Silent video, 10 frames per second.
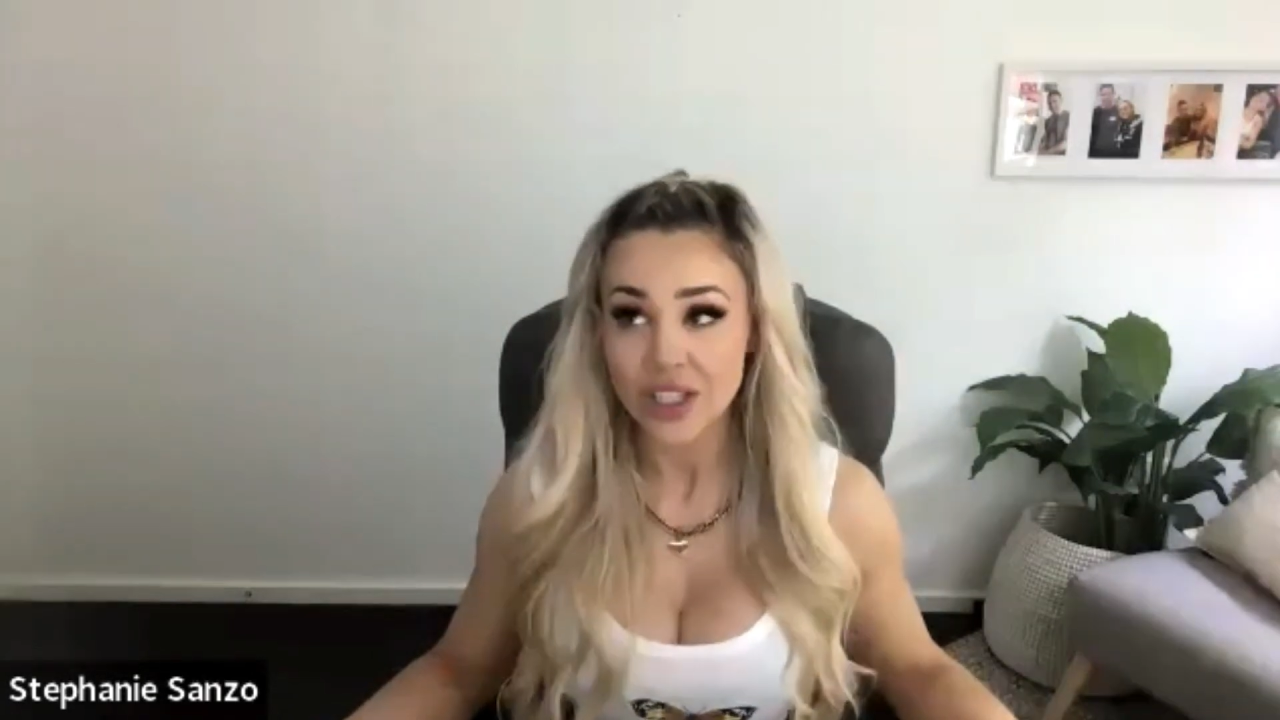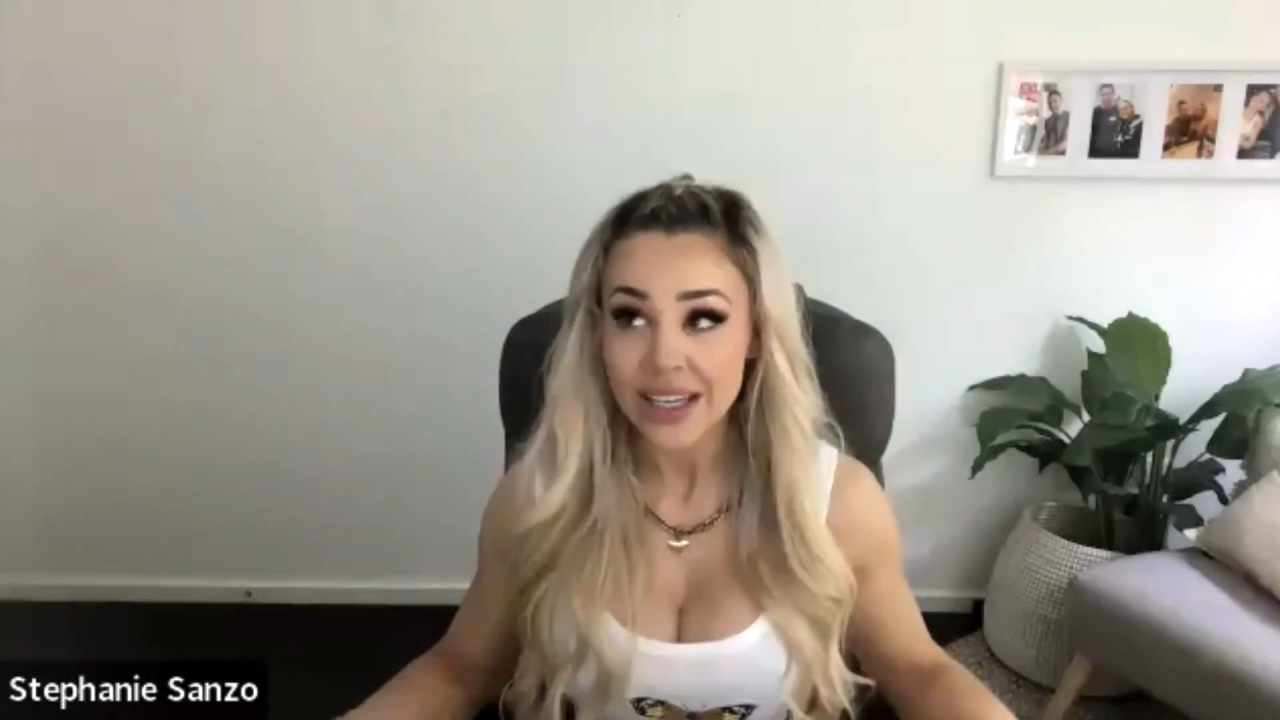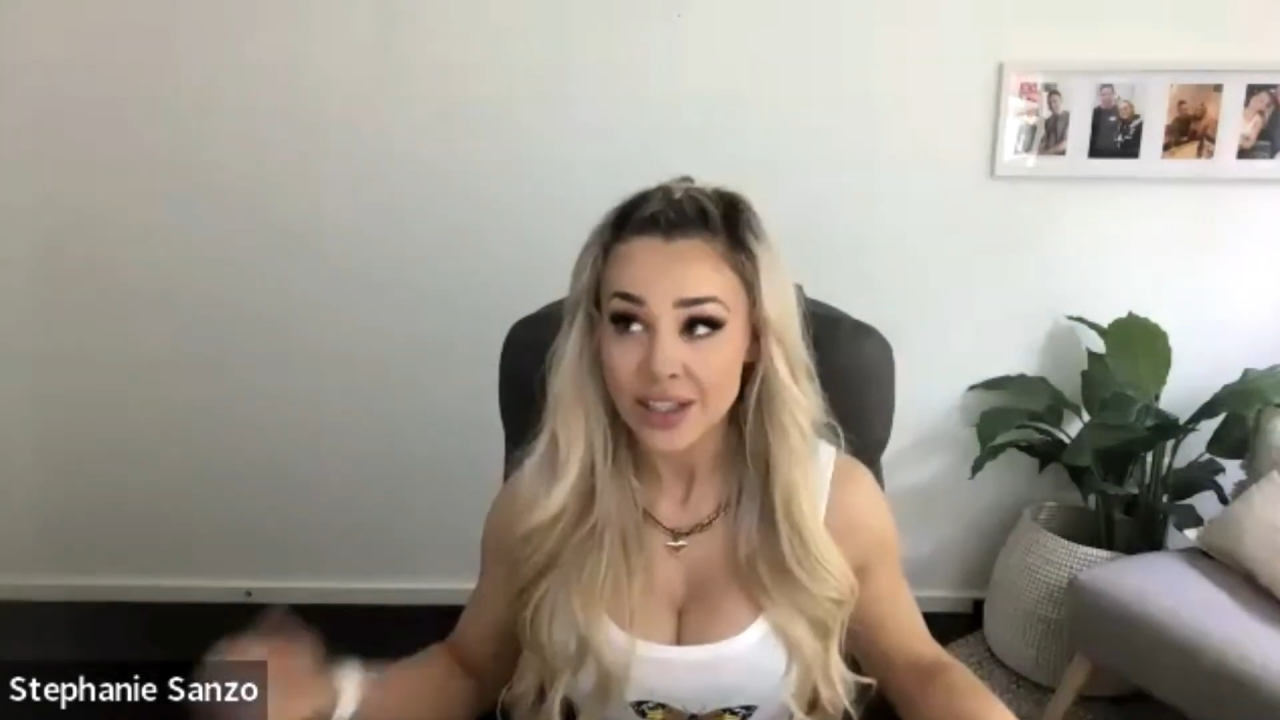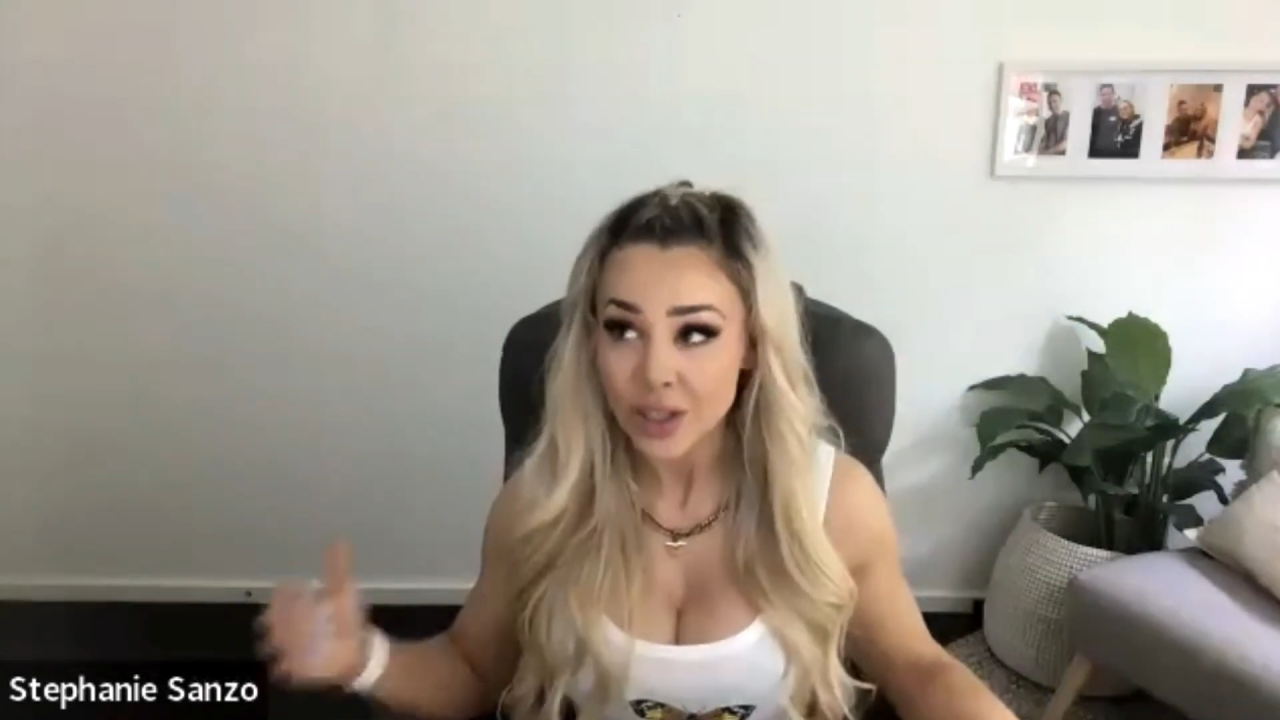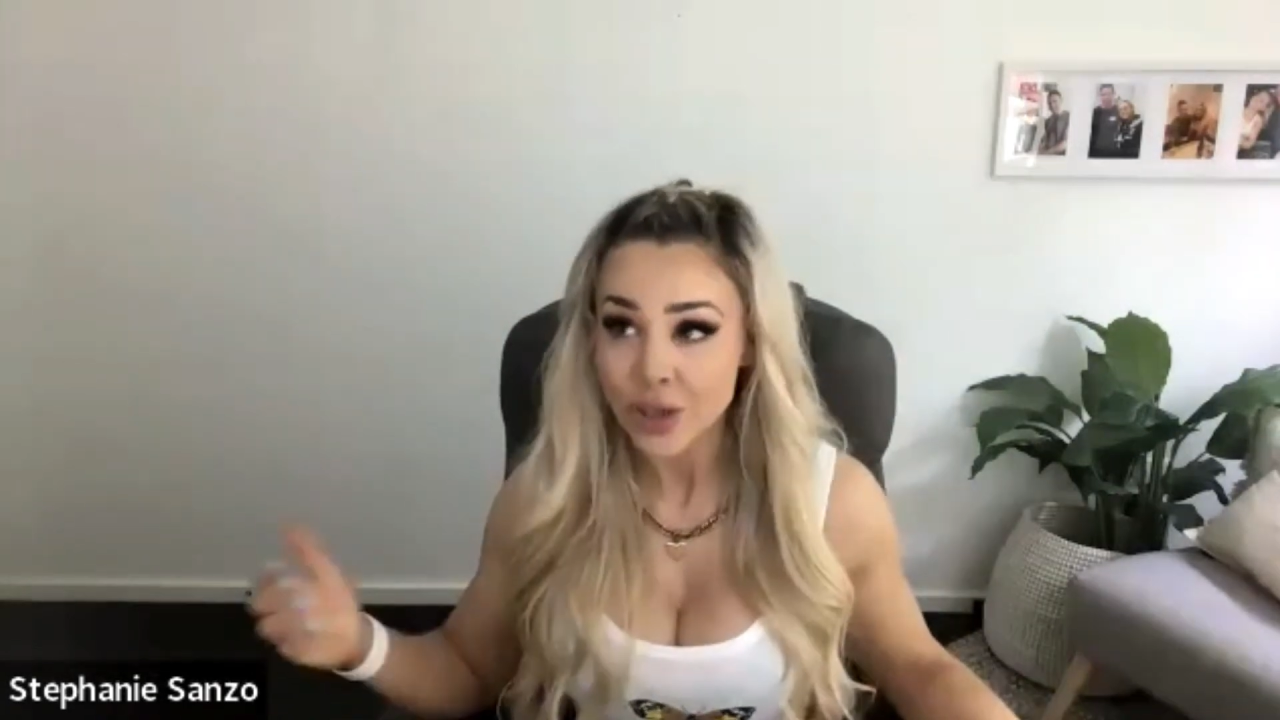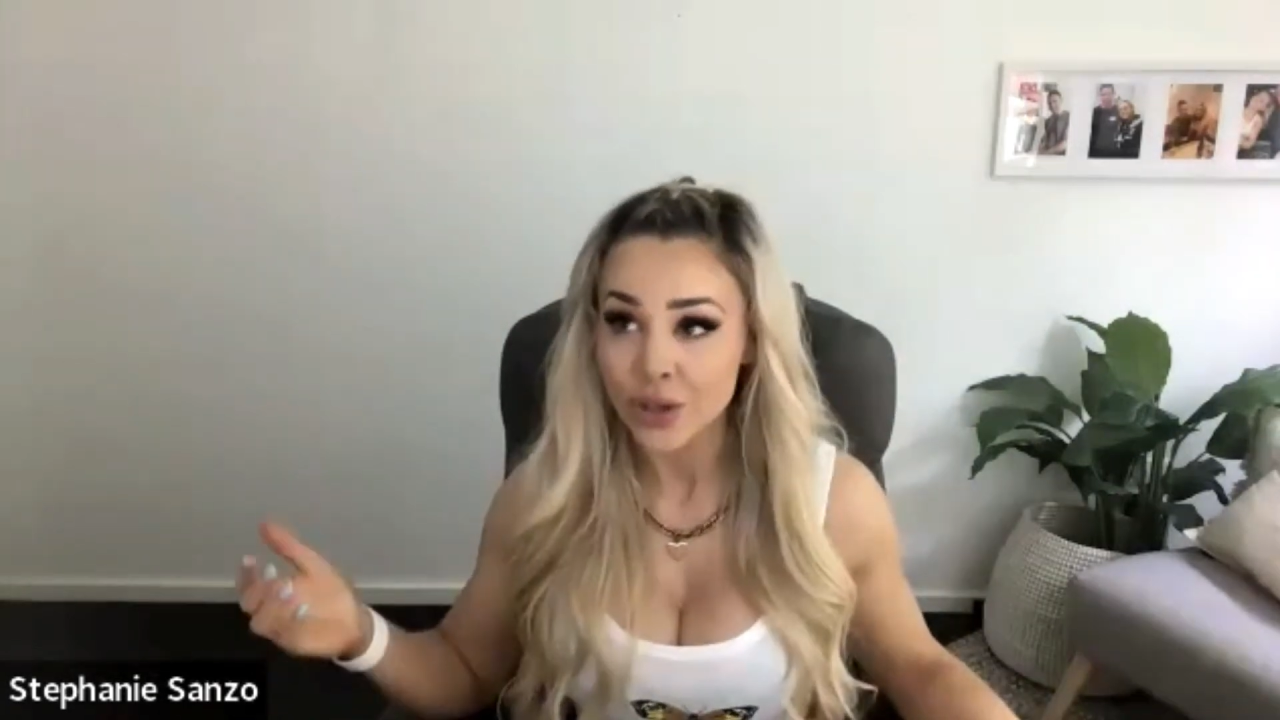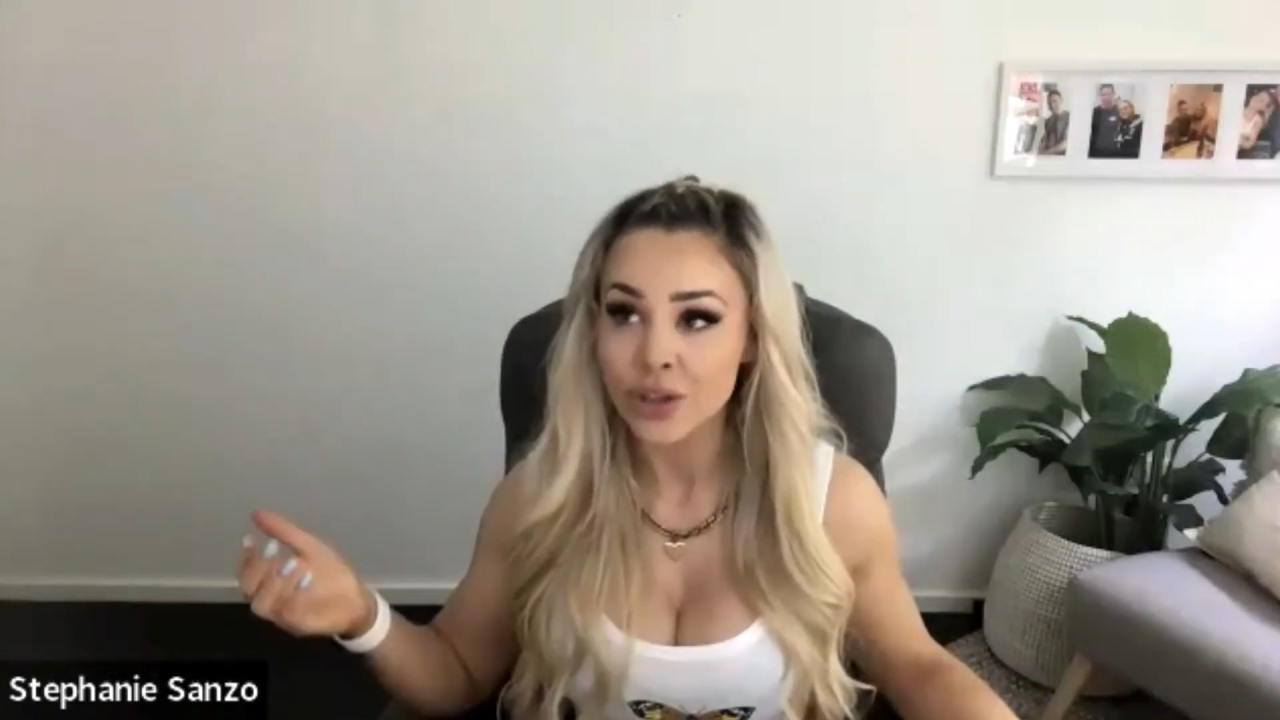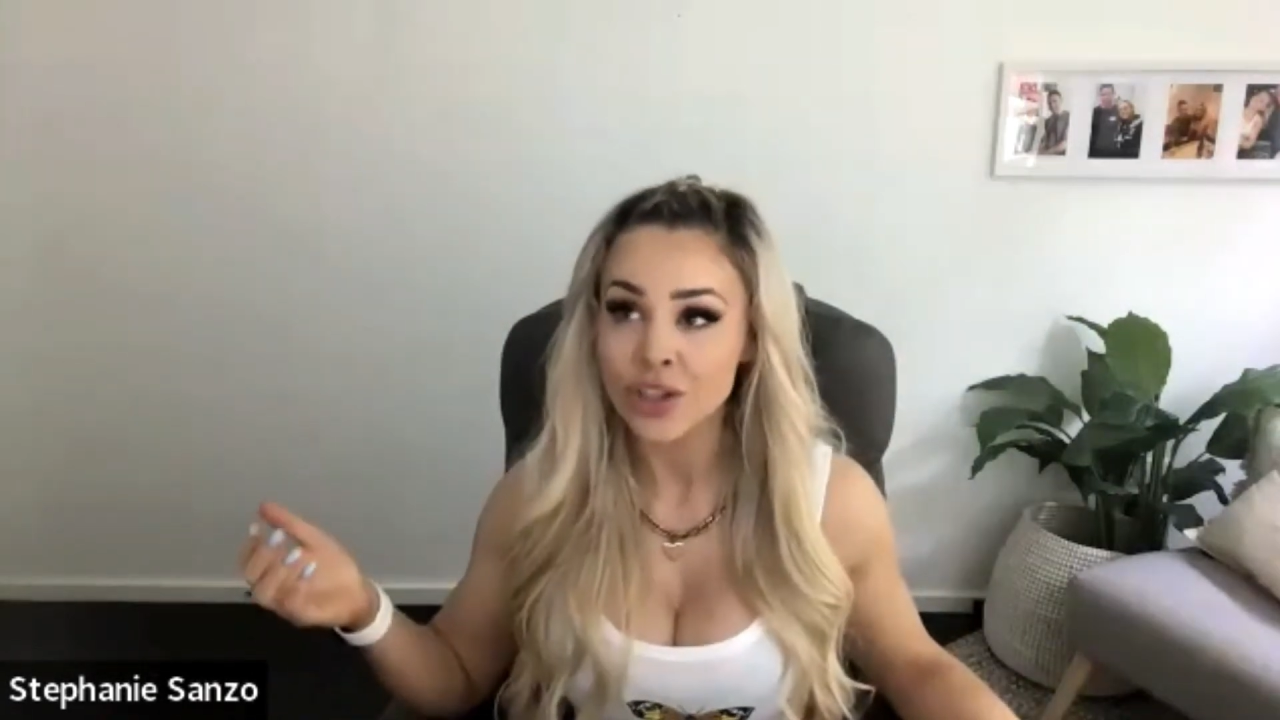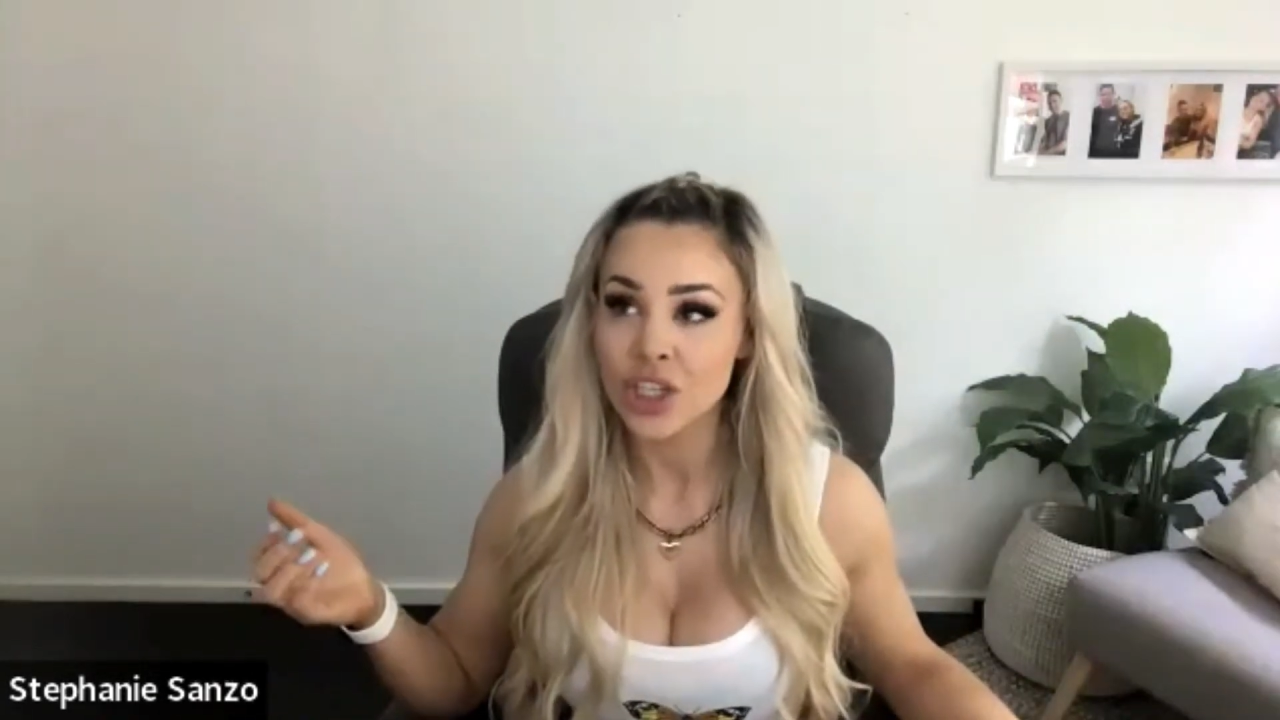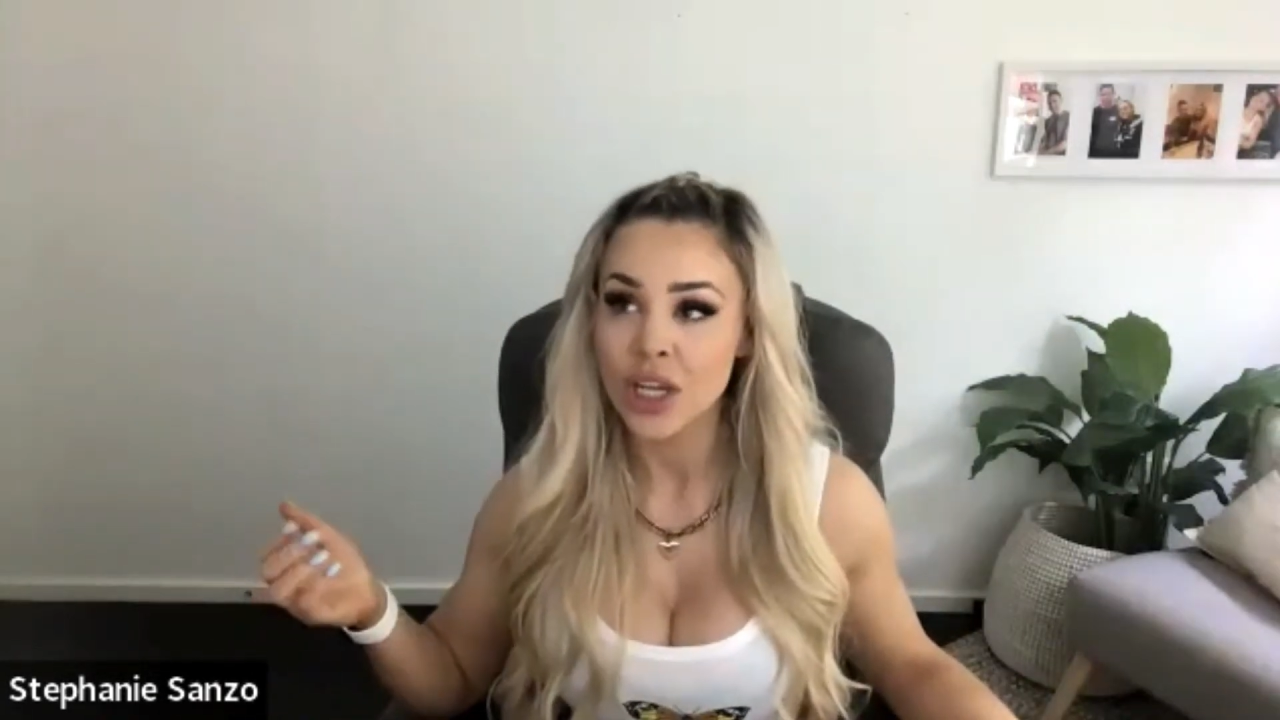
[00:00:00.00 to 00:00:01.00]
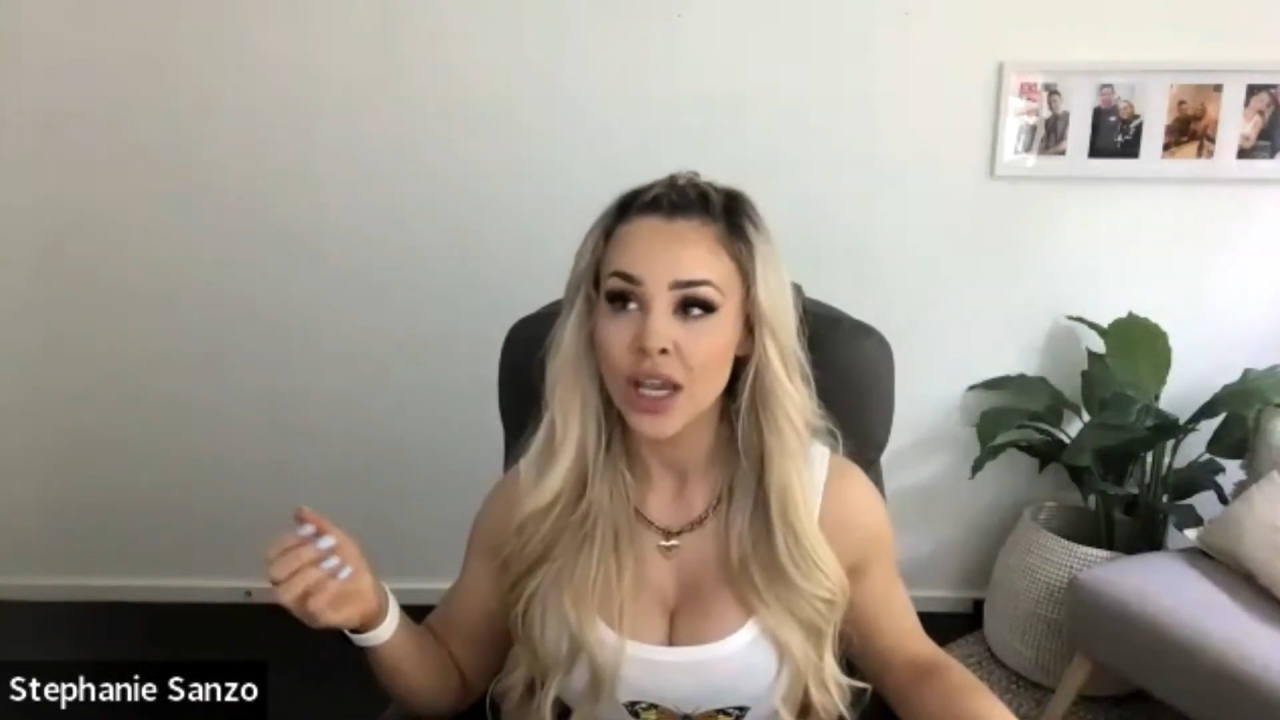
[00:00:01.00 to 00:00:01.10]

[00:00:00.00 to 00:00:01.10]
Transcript: is huge,